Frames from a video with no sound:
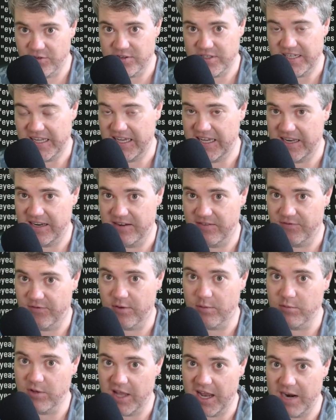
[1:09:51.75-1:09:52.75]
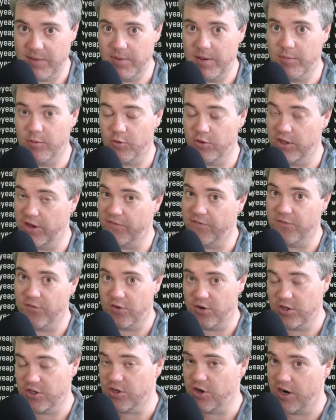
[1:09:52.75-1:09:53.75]
seen from a lot of people when they're
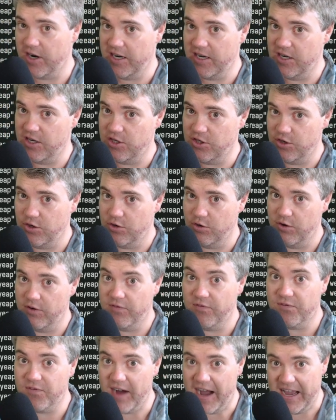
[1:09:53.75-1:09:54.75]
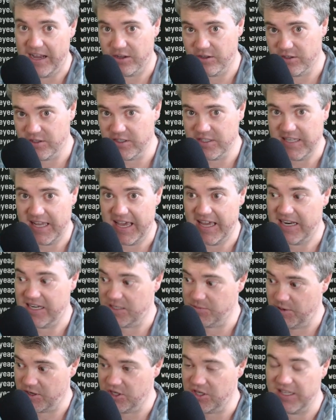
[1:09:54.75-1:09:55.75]
first starting to do files and
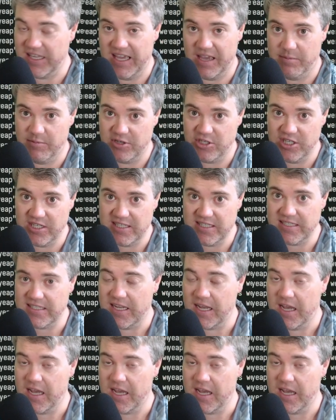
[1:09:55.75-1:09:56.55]
especially images,